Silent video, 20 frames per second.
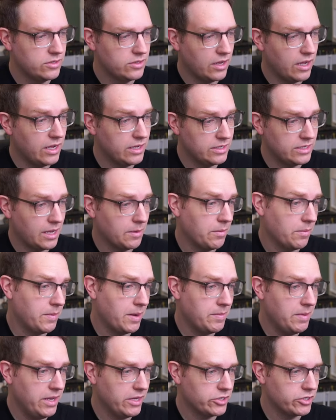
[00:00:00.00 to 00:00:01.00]
on top of my
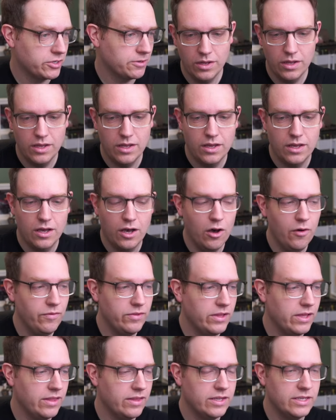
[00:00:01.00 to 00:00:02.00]
mesh.
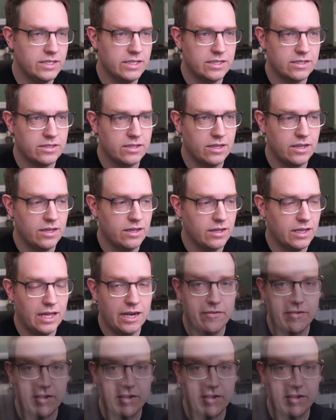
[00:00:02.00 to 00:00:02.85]
Hopefully this kind of